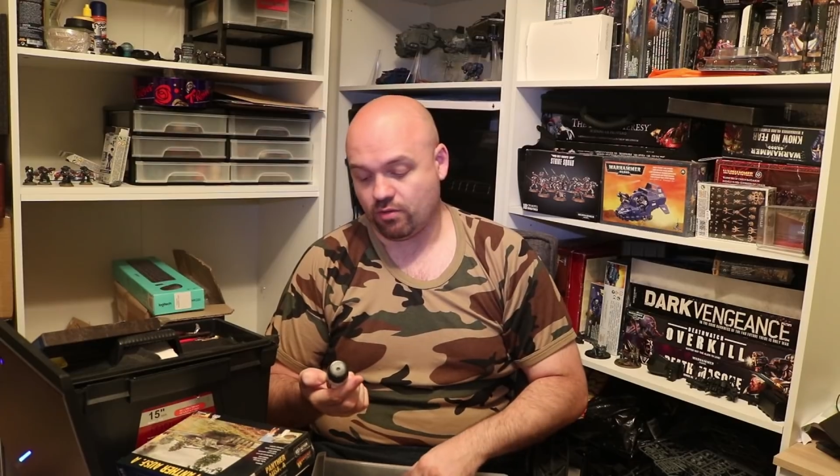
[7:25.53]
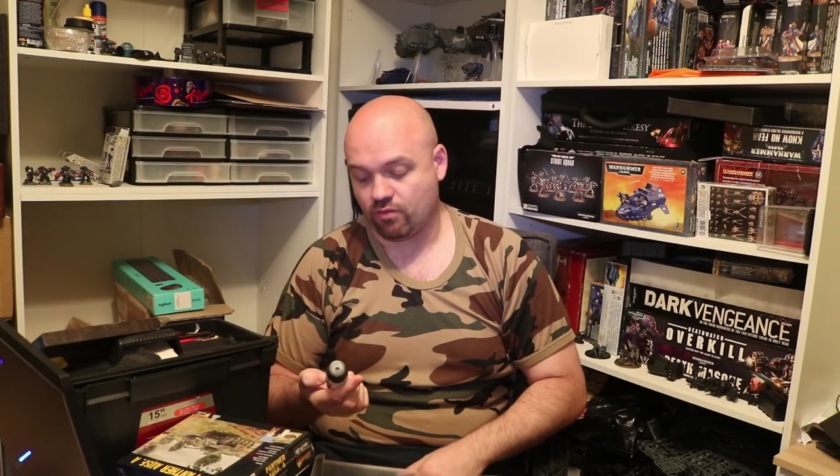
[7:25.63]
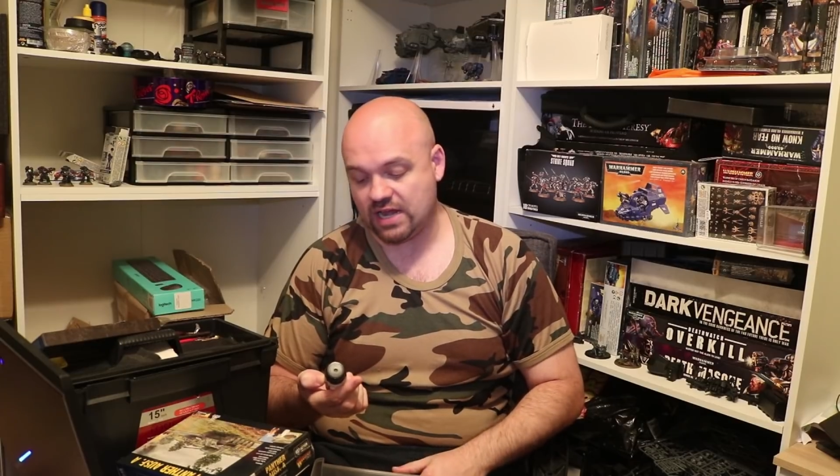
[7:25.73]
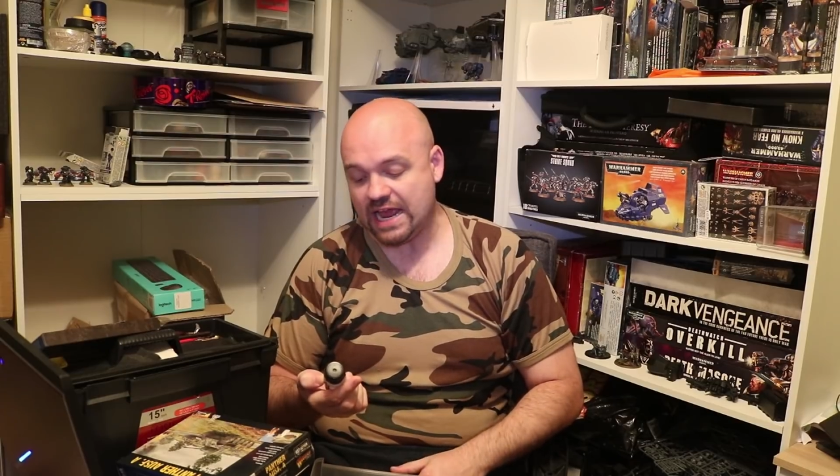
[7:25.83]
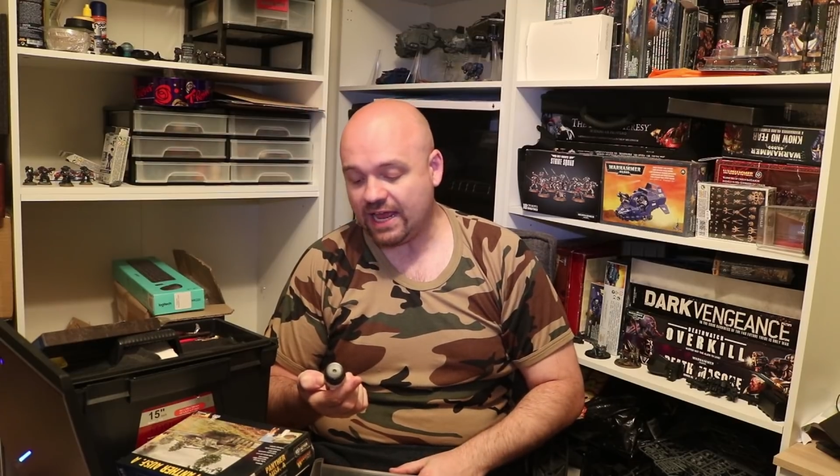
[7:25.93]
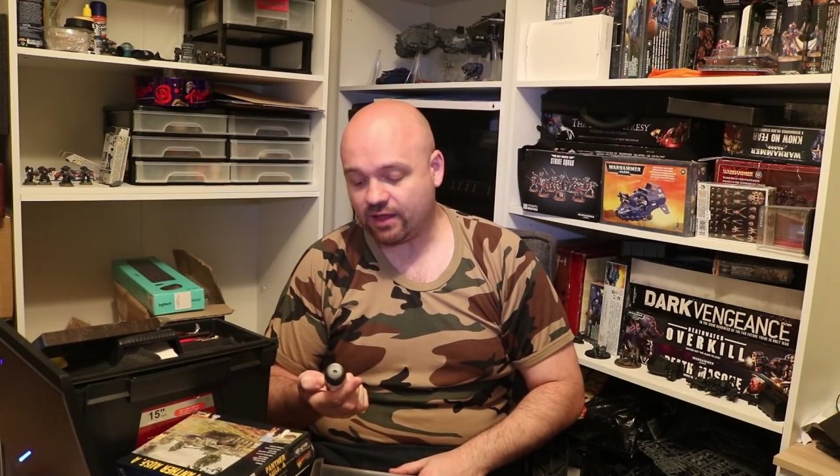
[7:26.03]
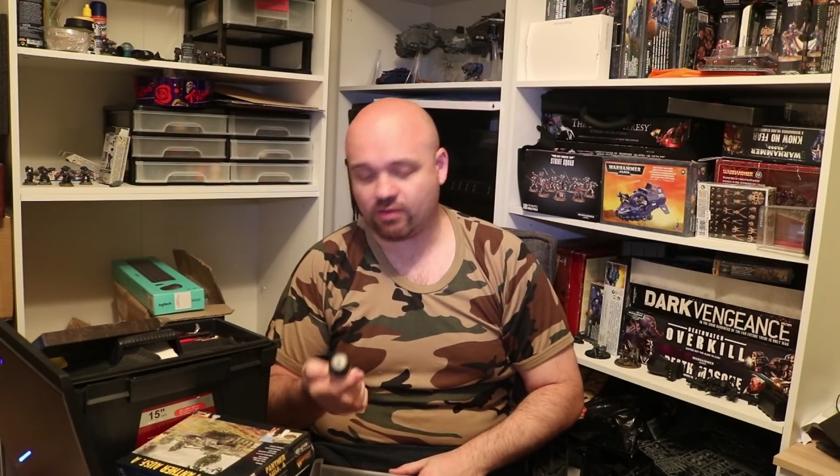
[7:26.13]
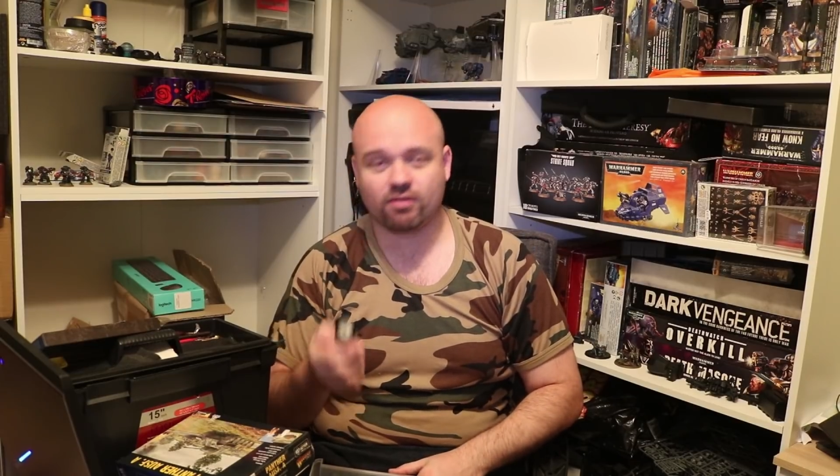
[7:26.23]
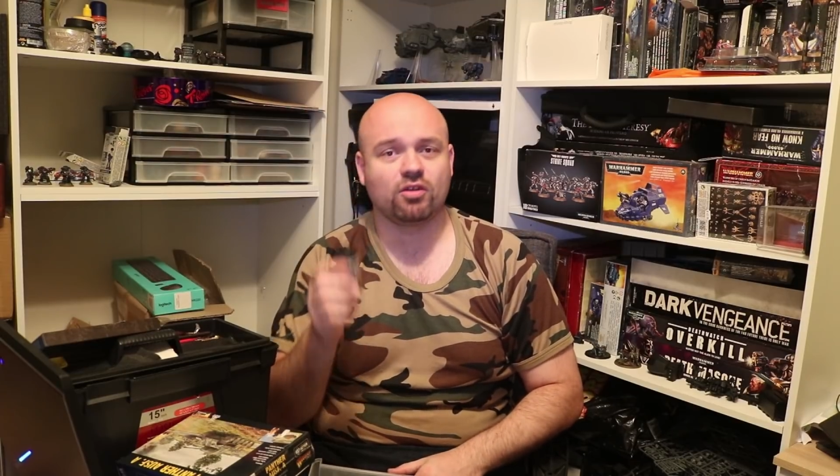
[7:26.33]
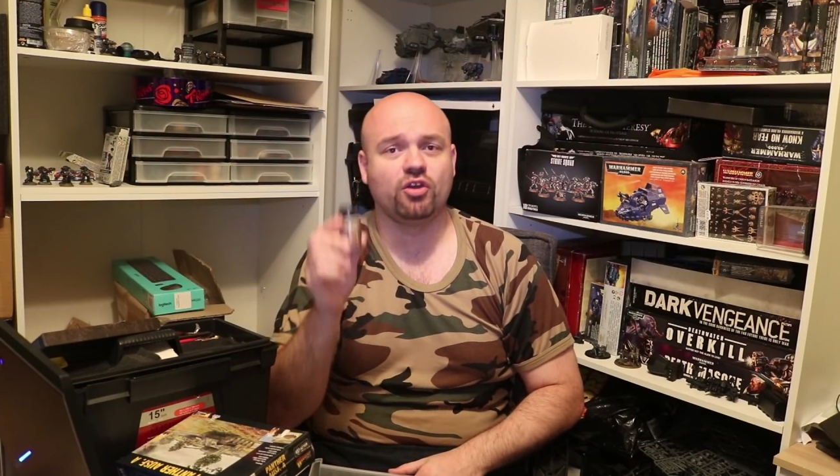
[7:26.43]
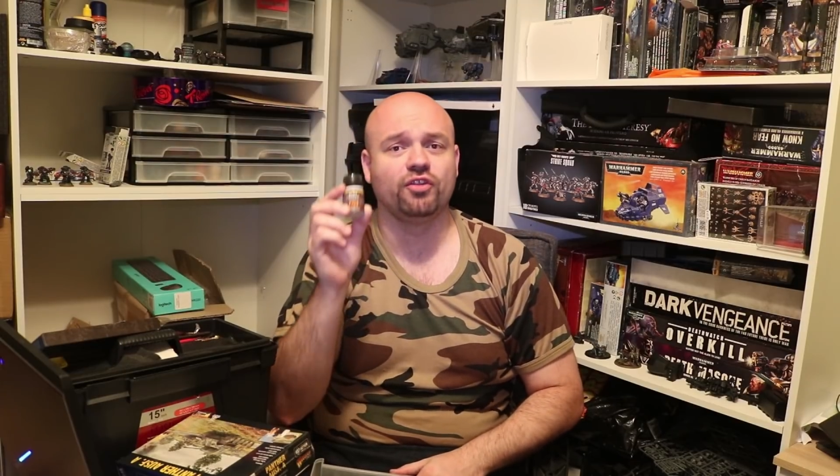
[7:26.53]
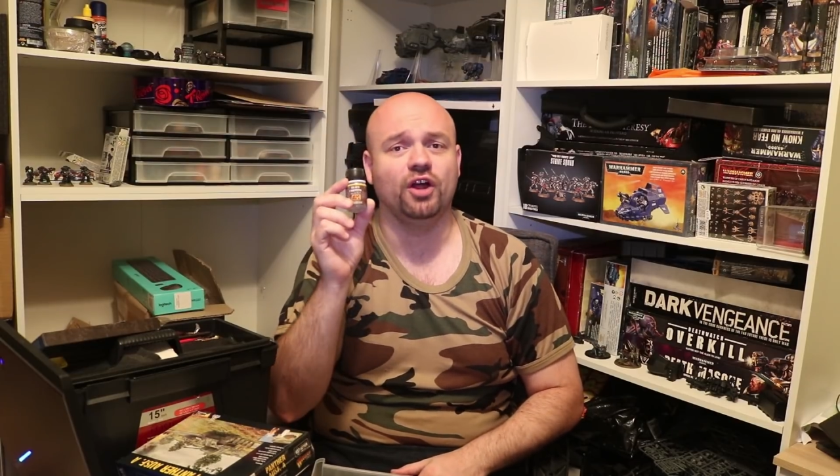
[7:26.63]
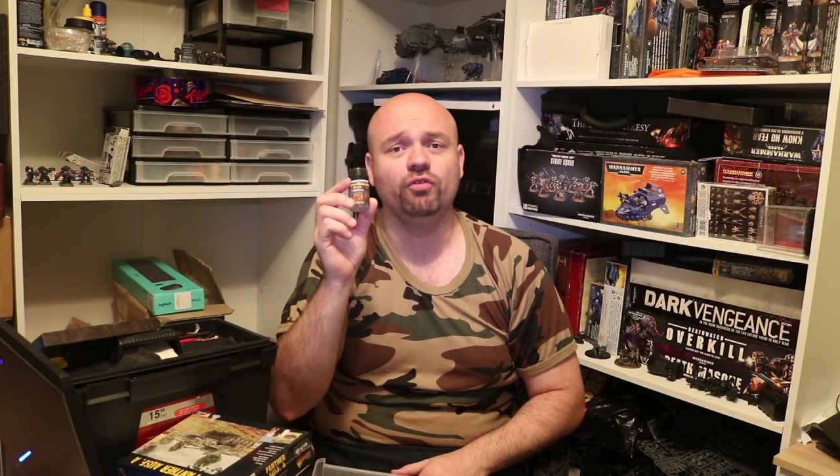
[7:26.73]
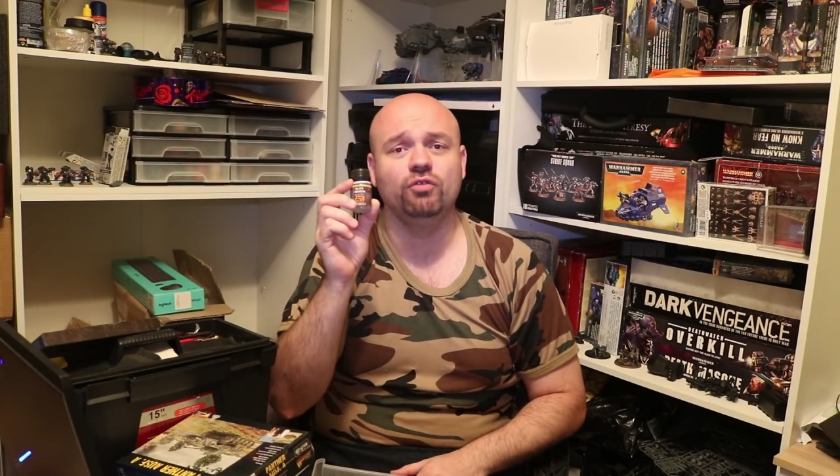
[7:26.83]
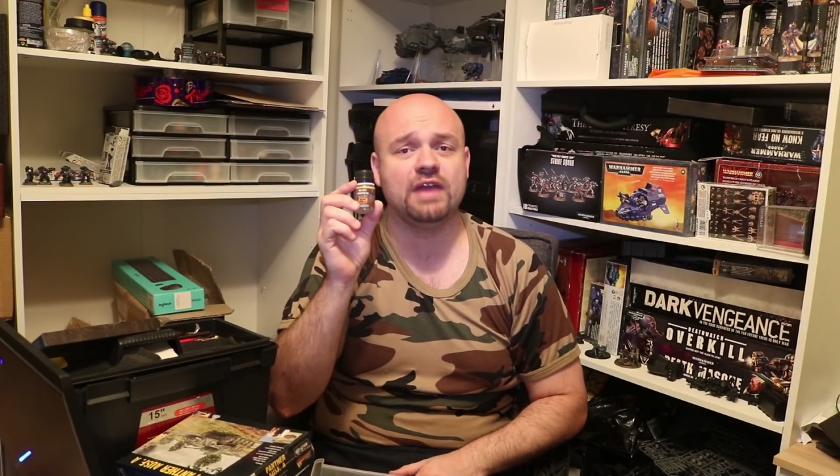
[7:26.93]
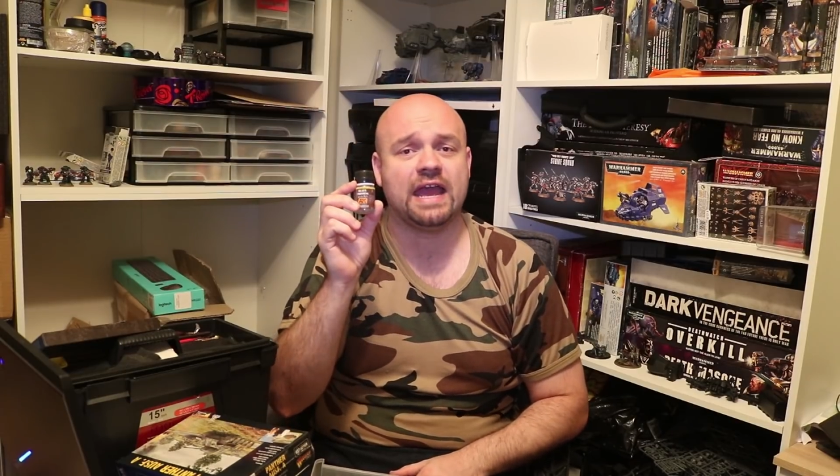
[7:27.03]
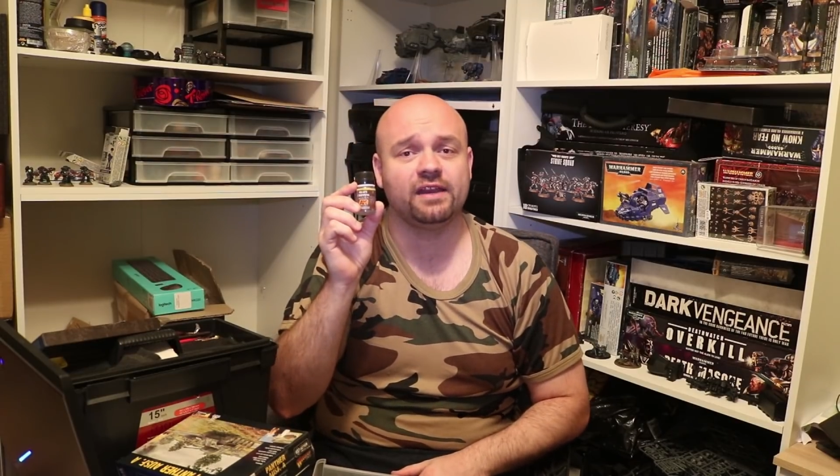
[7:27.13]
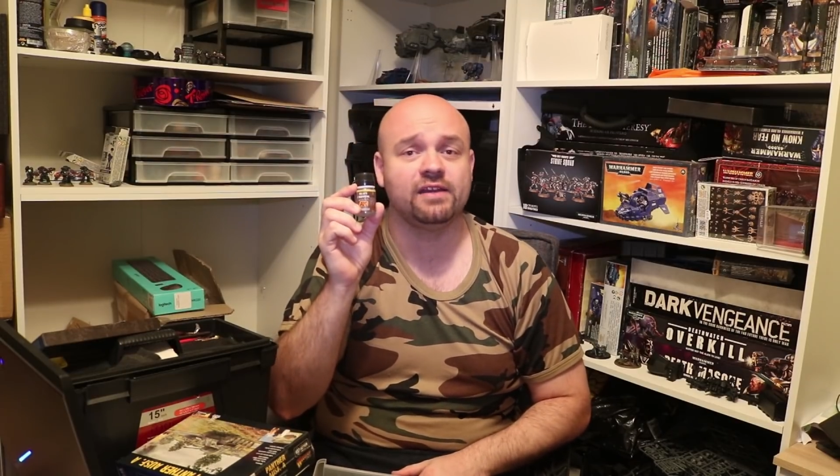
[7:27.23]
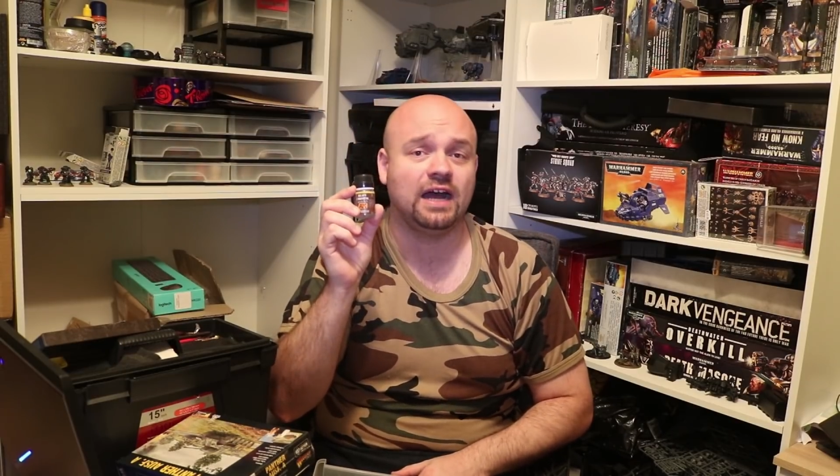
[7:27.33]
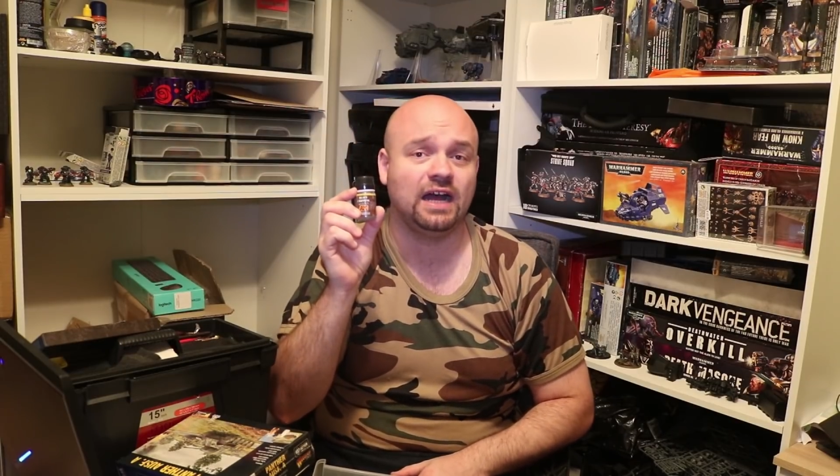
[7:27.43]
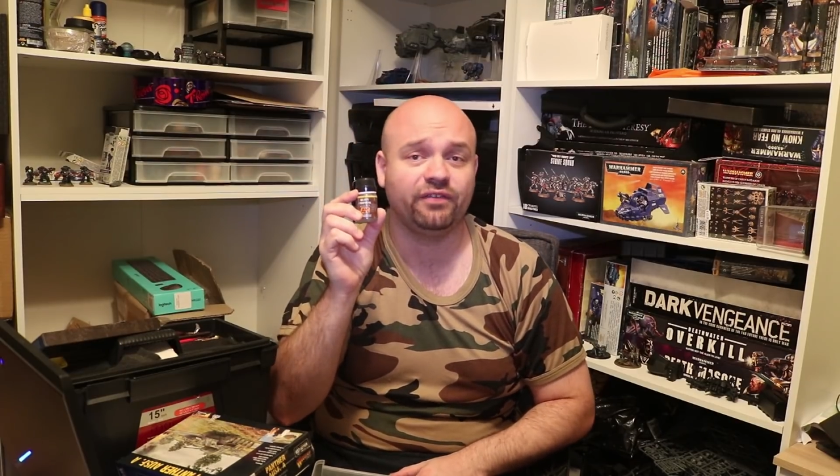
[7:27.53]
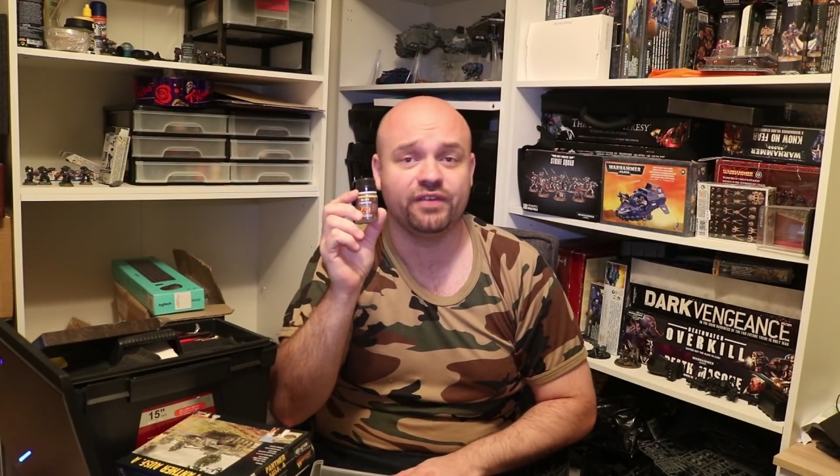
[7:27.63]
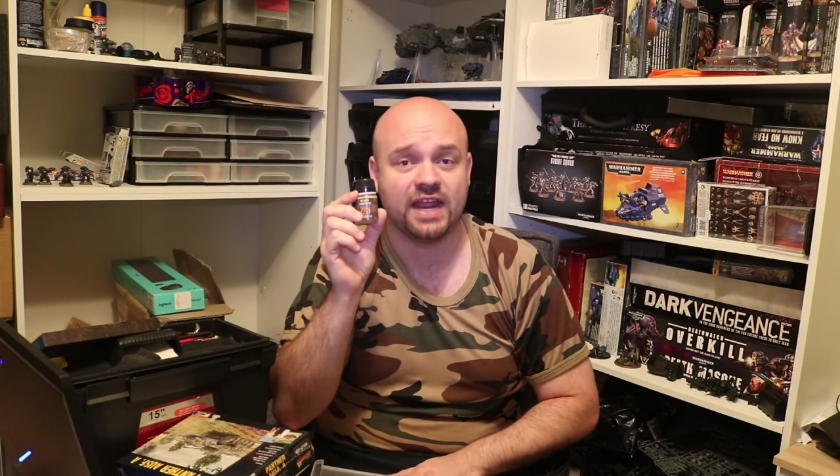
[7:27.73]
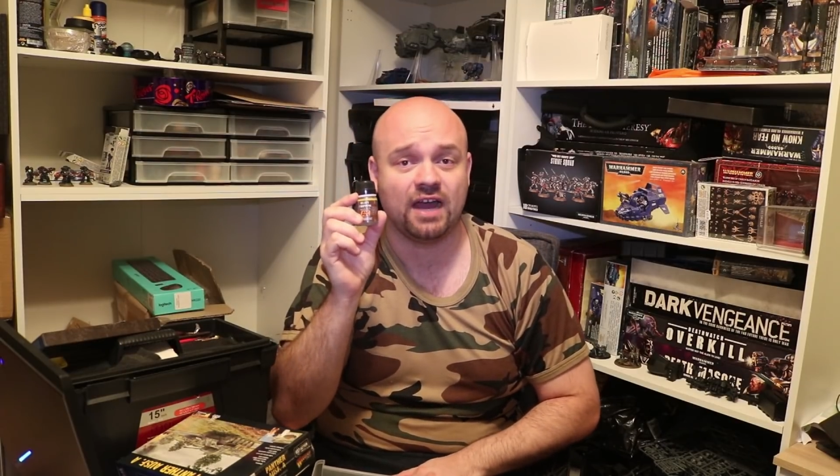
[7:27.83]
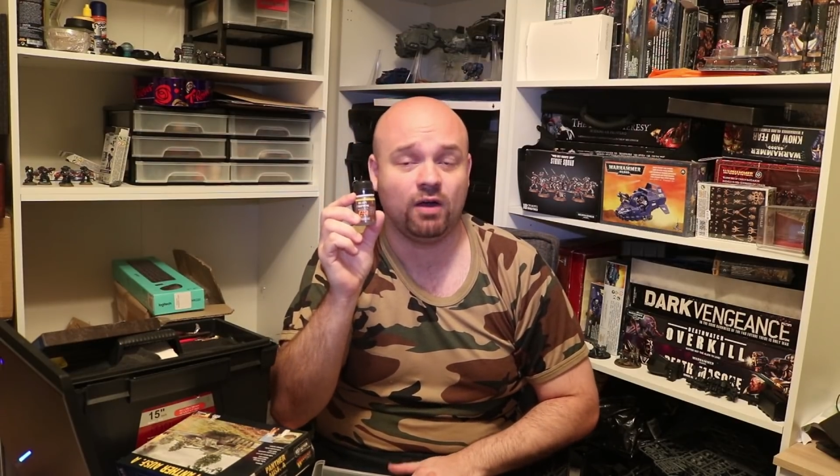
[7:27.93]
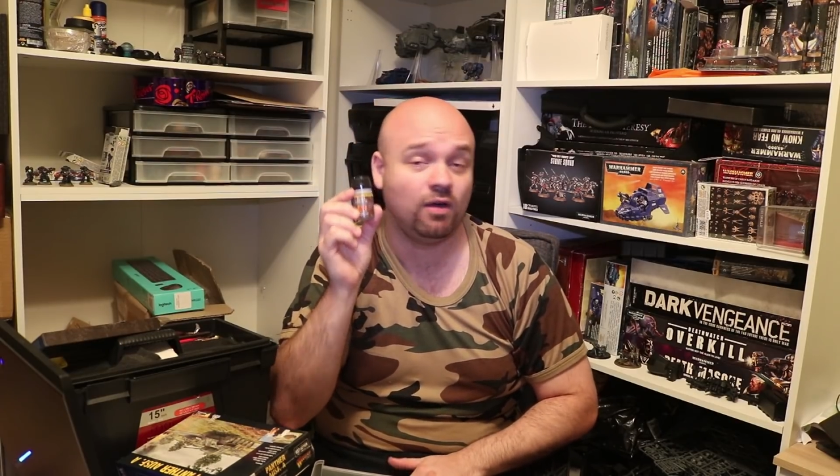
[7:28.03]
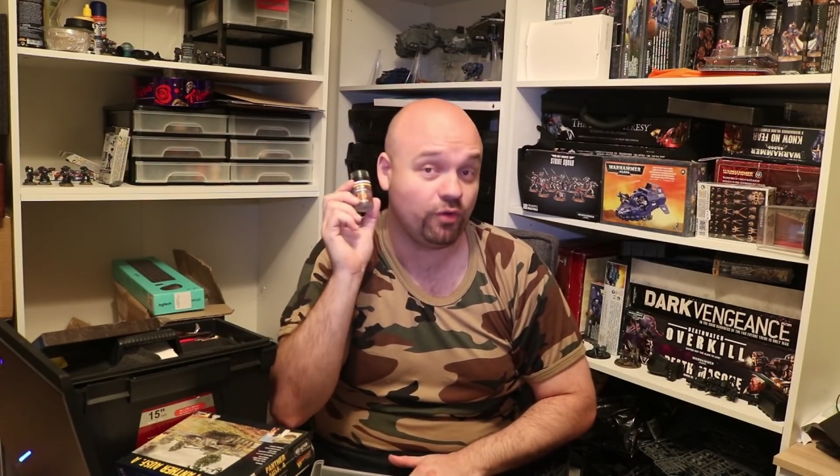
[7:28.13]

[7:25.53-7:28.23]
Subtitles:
relax, because I'll do that in half an hour,